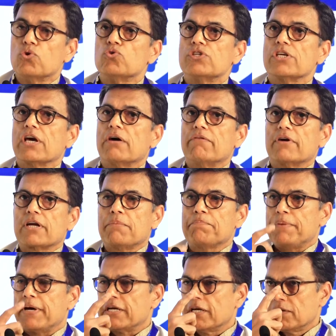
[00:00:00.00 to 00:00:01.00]
losing our
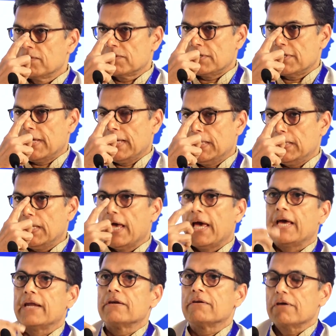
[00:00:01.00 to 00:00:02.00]
competitive strength
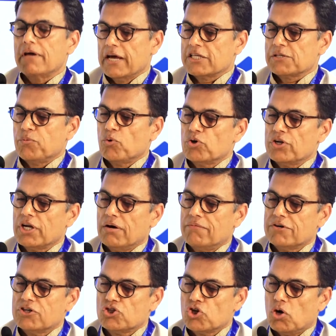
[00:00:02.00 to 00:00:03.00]
and exporting
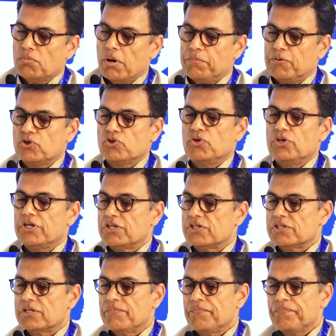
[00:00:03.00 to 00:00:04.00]
our job
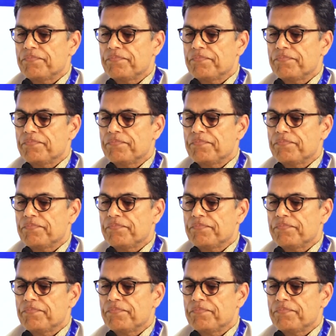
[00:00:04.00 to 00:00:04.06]
opportunities.